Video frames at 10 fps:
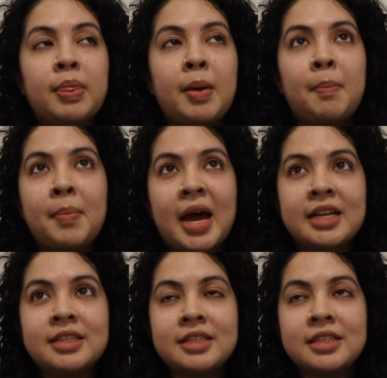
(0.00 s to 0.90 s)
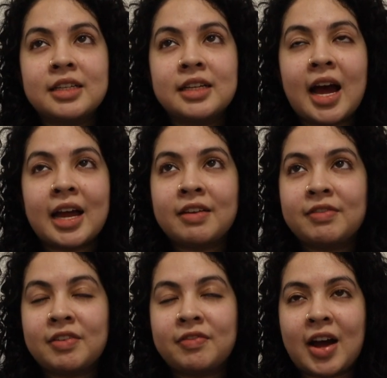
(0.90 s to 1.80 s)
the best kind
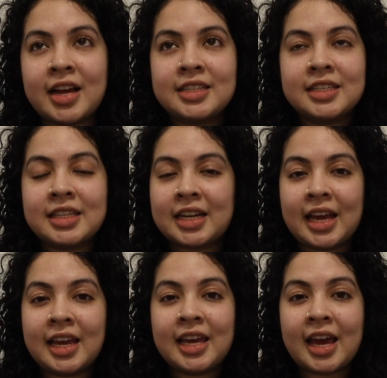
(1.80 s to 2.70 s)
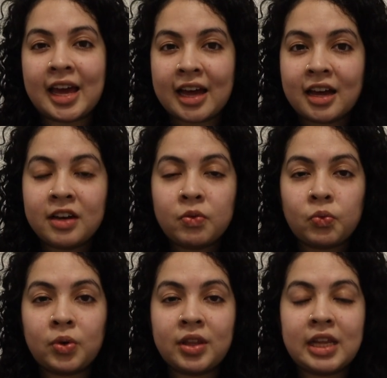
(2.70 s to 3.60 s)
of advice that I
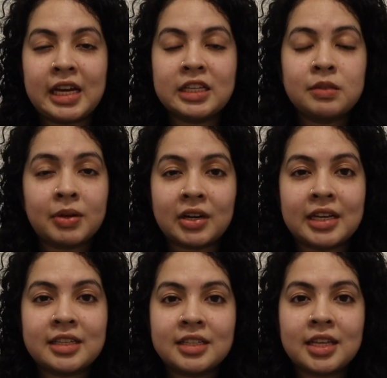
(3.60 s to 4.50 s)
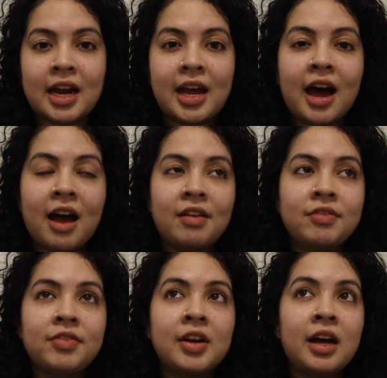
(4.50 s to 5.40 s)
can with the experience that I
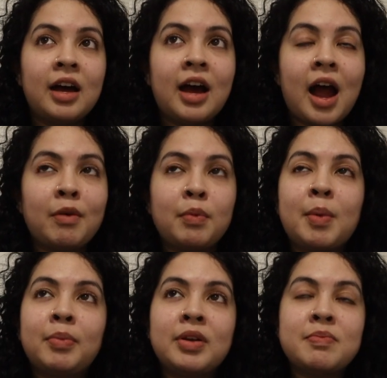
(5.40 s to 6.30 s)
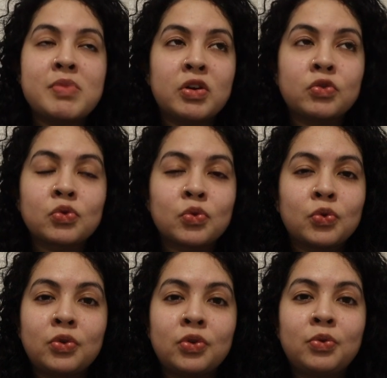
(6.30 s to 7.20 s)
have. I remember in middle
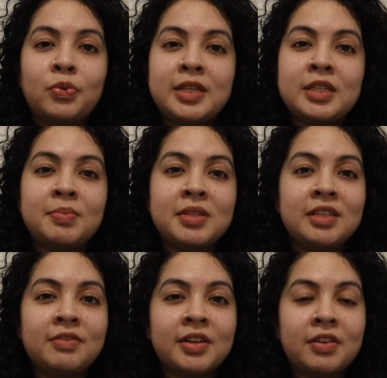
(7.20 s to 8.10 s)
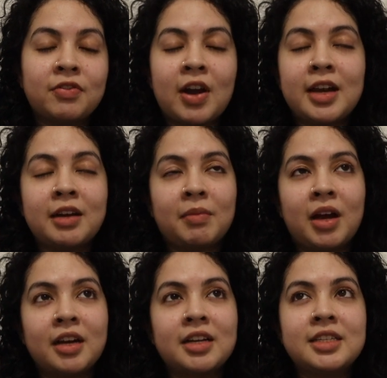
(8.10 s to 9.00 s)
school, one specific friend, I'm
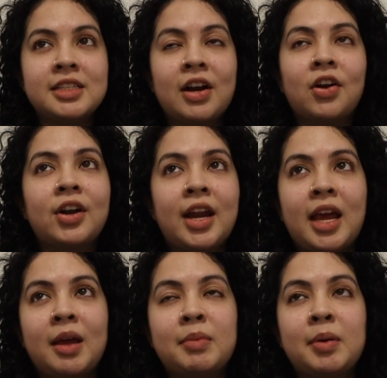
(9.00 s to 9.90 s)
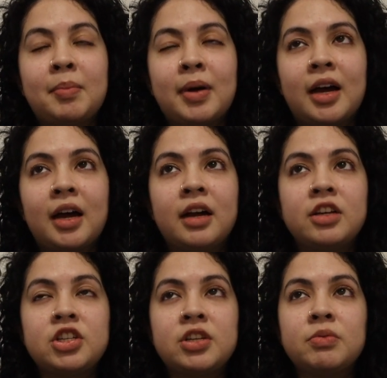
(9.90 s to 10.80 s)
not gonna say her name,
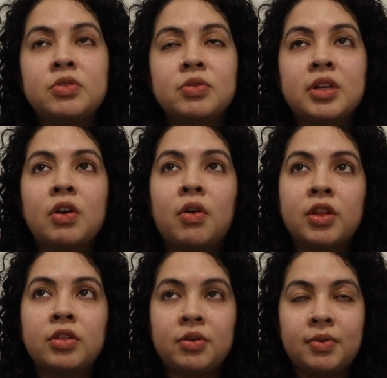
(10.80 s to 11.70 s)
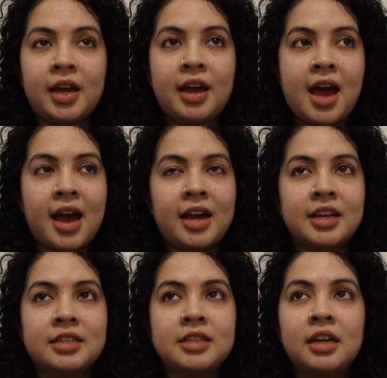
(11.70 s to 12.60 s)
but she was really going through it,
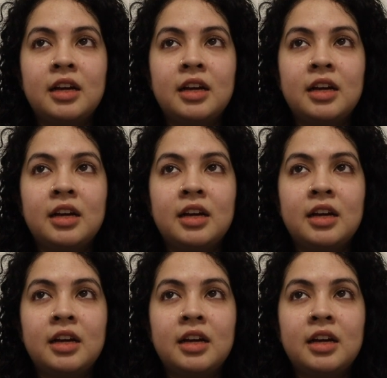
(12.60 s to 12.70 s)
and